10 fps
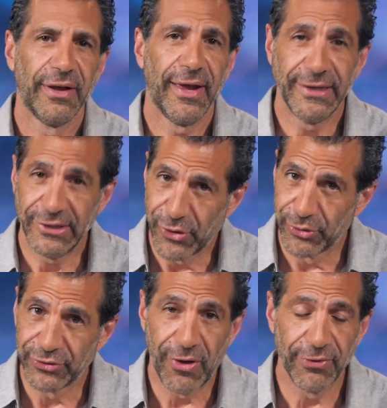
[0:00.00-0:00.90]
and He
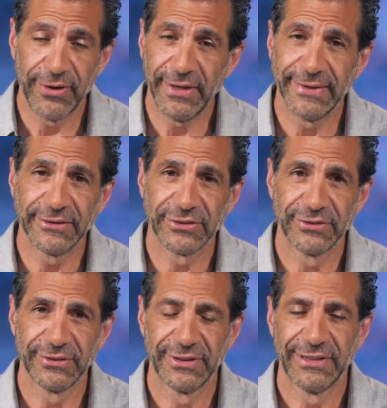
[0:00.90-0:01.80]
knows all things.
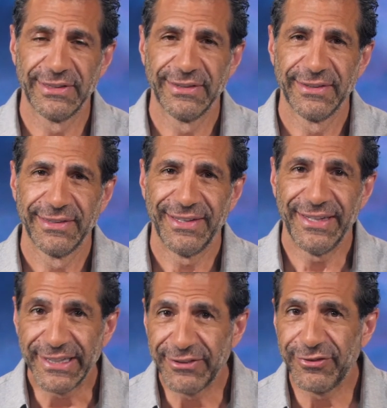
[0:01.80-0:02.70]

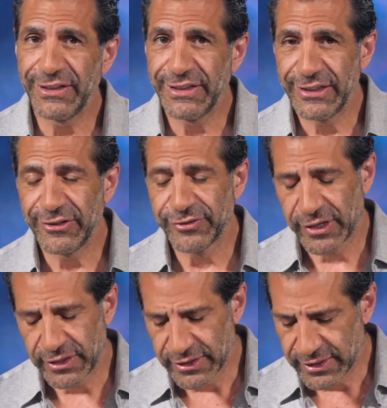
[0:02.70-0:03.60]
Even if
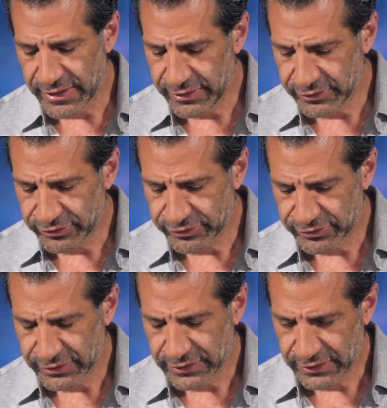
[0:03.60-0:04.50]
our
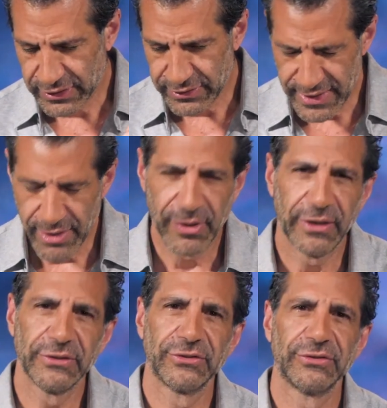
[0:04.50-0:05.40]
hearts condemn
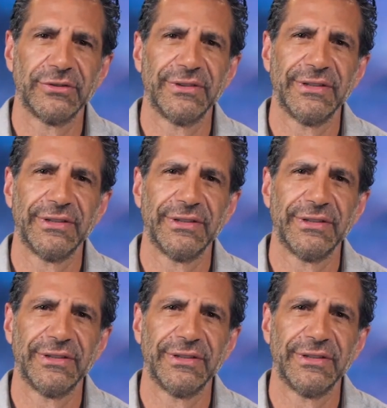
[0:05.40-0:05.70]
us.